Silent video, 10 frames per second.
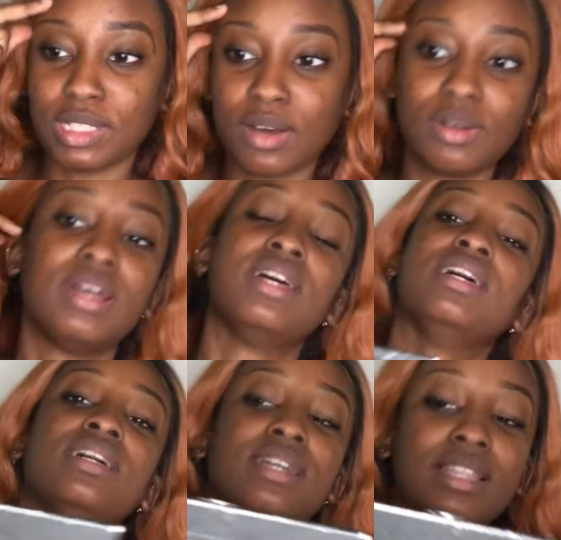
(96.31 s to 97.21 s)
Now
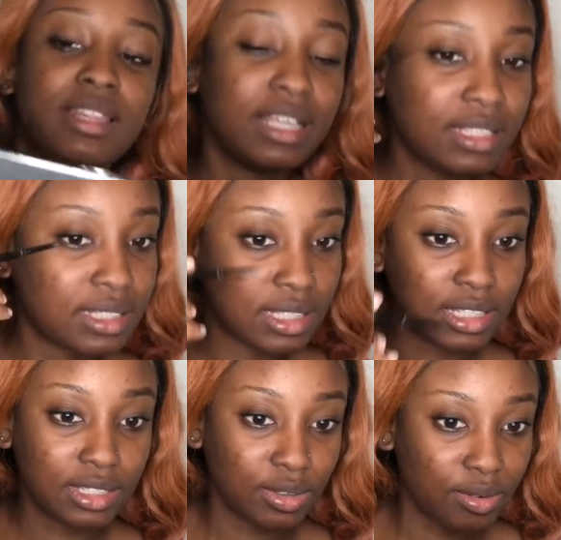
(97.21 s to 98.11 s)
this
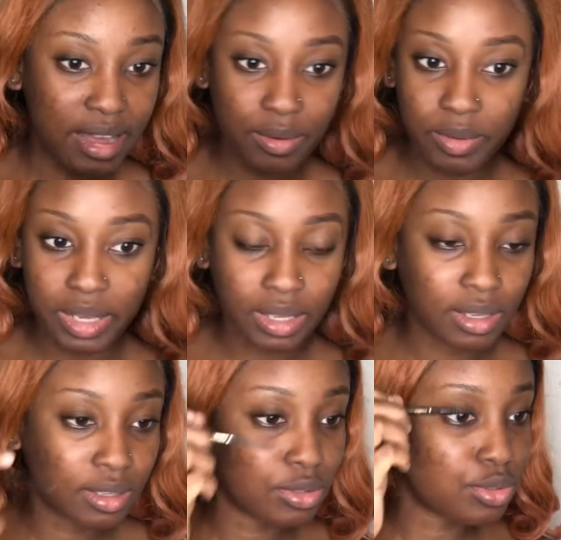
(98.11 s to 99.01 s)
is the right way
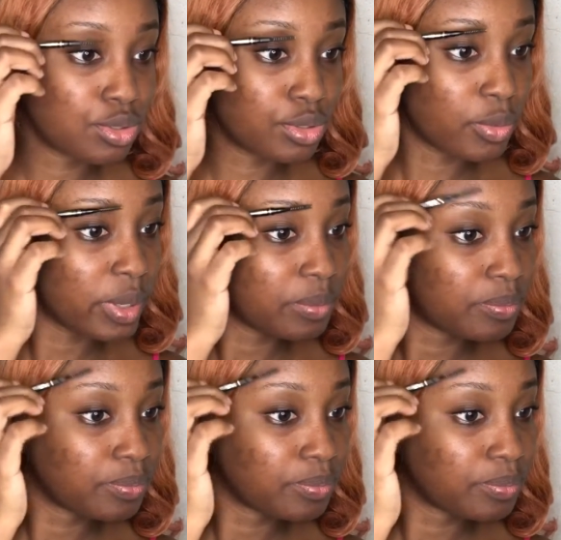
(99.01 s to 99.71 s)
to do it.